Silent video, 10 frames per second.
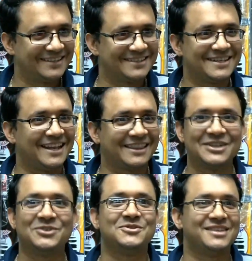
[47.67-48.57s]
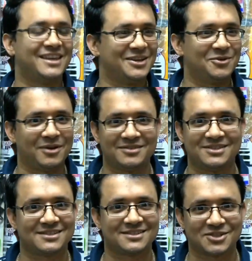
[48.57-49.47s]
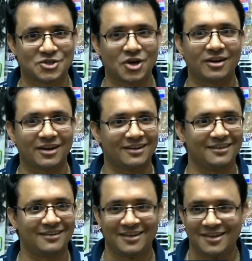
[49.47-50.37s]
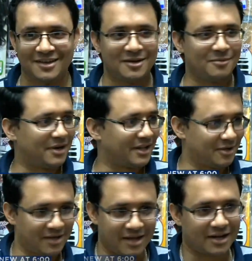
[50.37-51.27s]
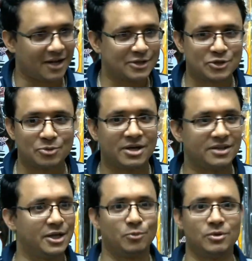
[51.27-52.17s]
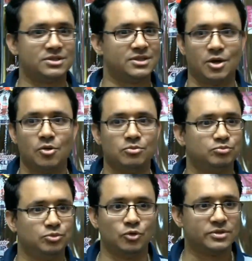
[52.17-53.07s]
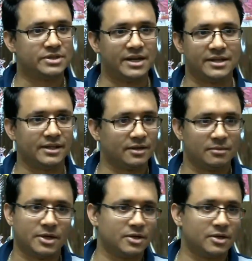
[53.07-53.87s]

it's nothing to say you know i just shocked and like i had a customer there was say oh don't say anything